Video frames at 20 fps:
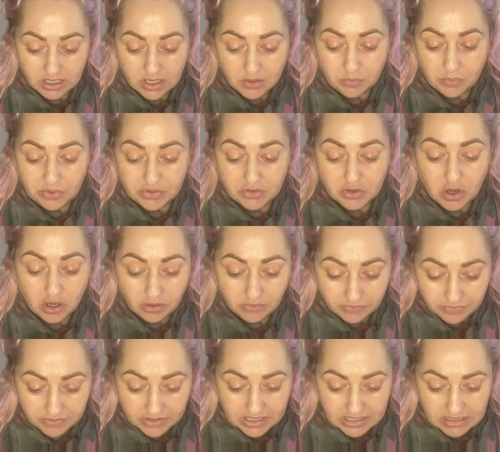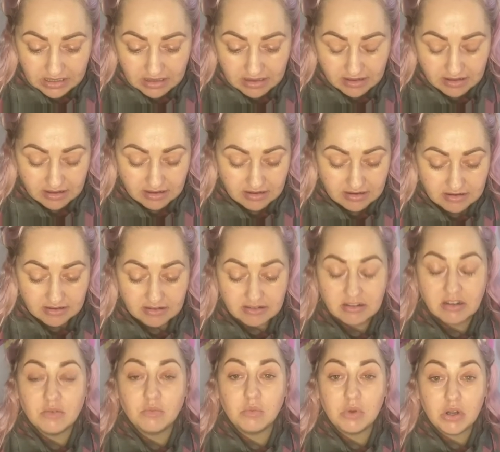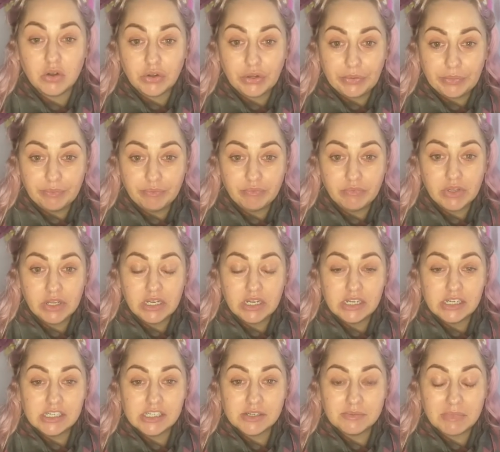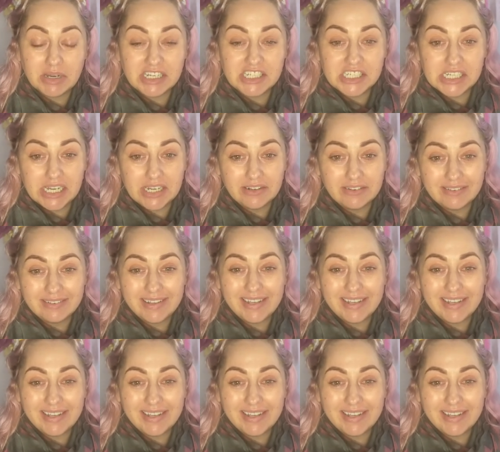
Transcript: with confidence. So welcome to my channel.